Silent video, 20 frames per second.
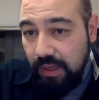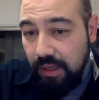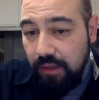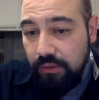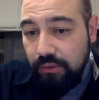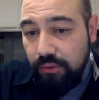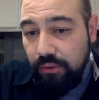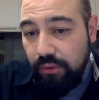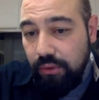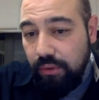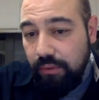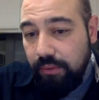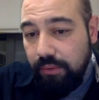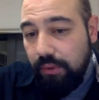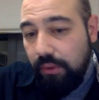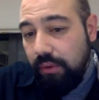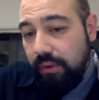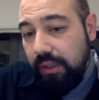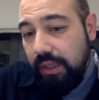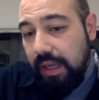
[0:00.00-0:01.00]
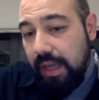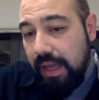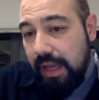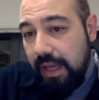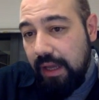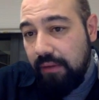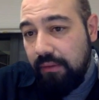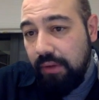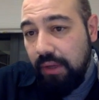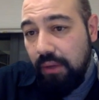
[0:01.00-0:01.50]
so you will only
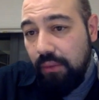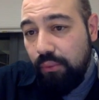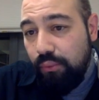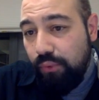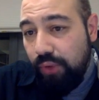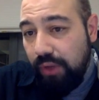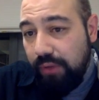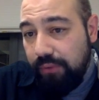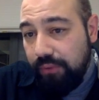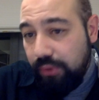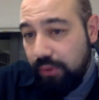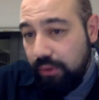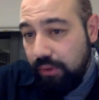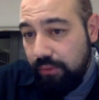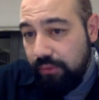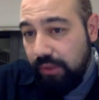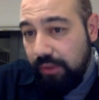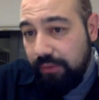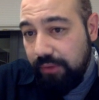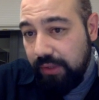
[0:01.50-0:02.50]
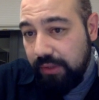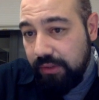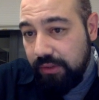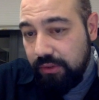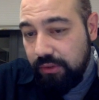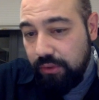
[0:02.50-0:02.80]
have 500